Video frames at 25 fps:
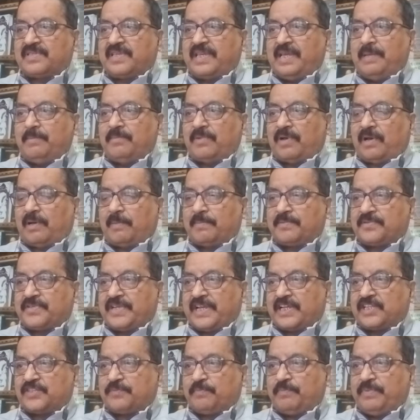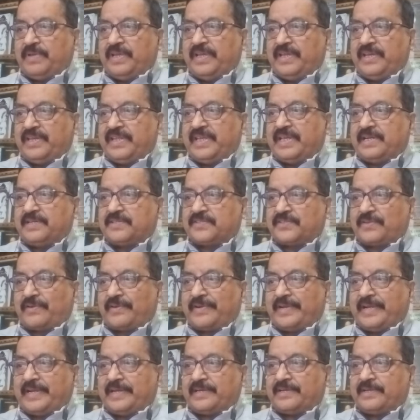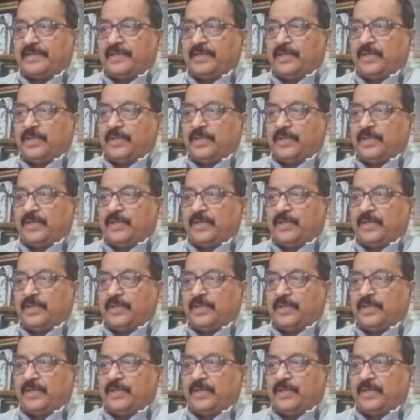scheme of Shakespearean sonnet,